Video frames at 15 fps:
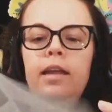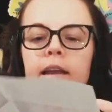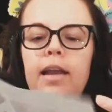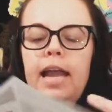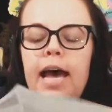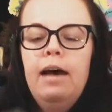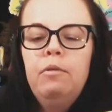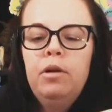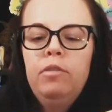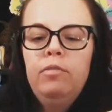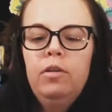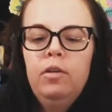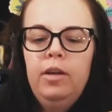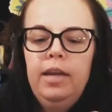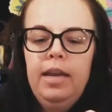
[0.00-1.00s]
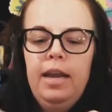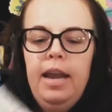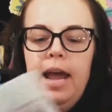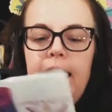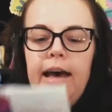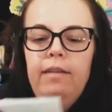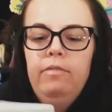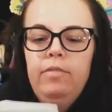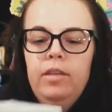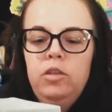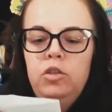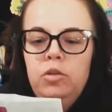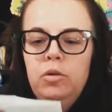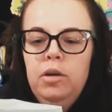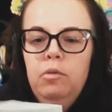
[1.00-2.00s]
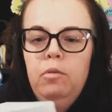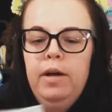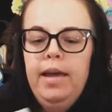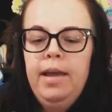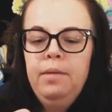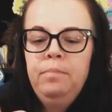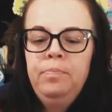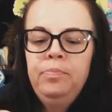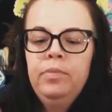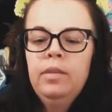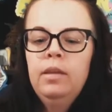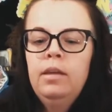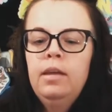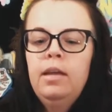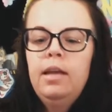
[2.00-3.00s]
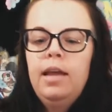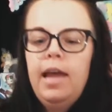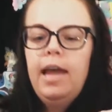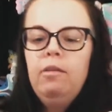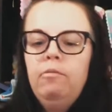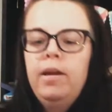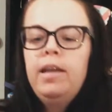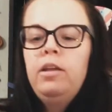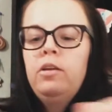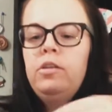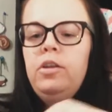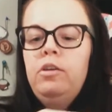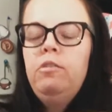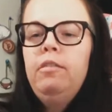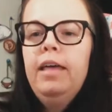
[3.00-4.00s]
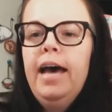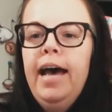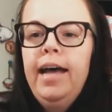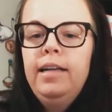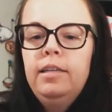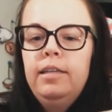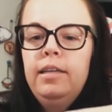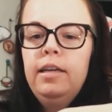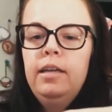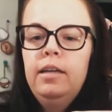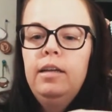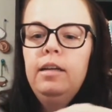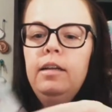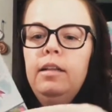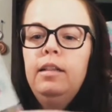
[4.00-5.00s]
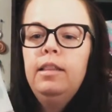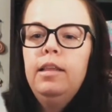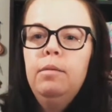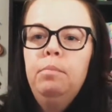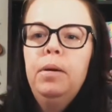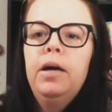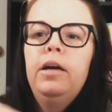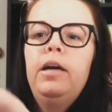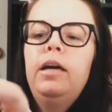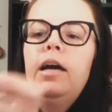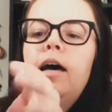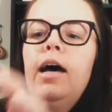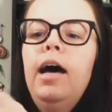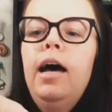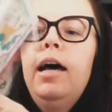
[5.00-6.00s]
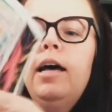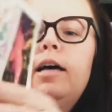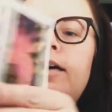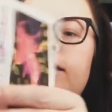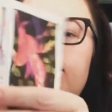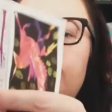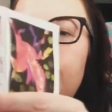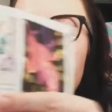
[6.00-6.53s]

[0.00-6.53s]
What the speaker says: Now we're folding it in half the short way. And when you do that, the part of